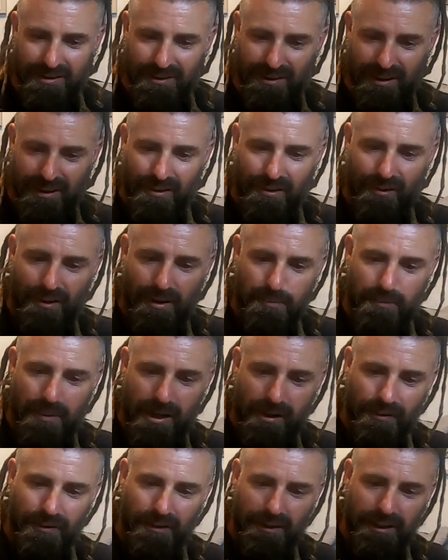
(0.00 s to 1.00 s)
They're like
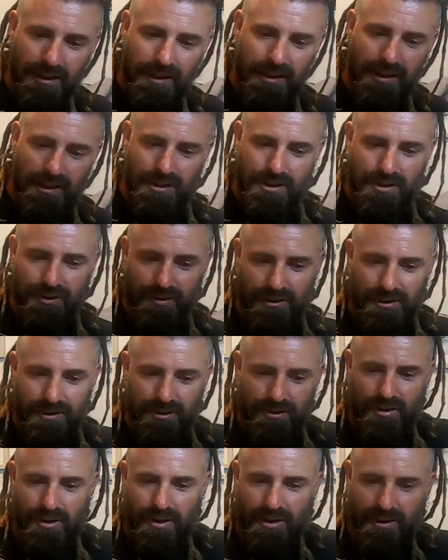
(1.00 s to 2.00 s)
metal linkage on the
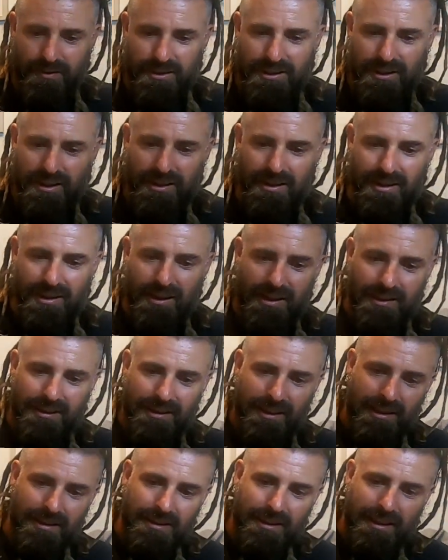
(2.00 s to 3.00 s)
drives,
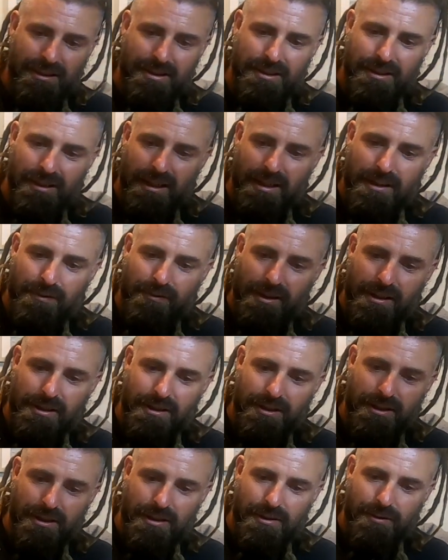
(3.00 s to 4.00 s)
and then they're sleeved
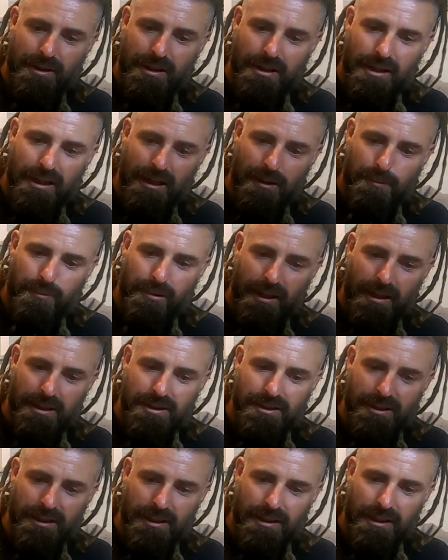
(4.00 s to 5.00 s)
into a
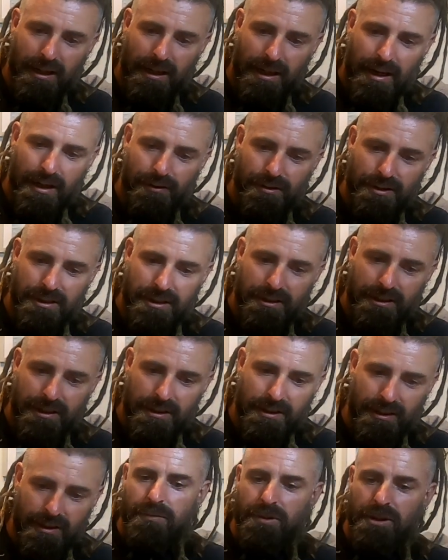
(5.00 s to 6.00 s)
plastic housing,
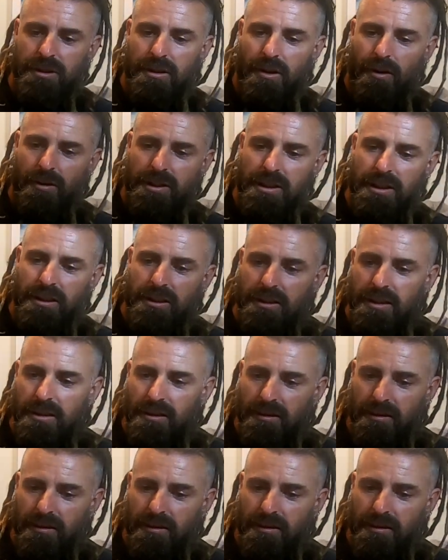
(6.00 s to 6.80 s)
slotted.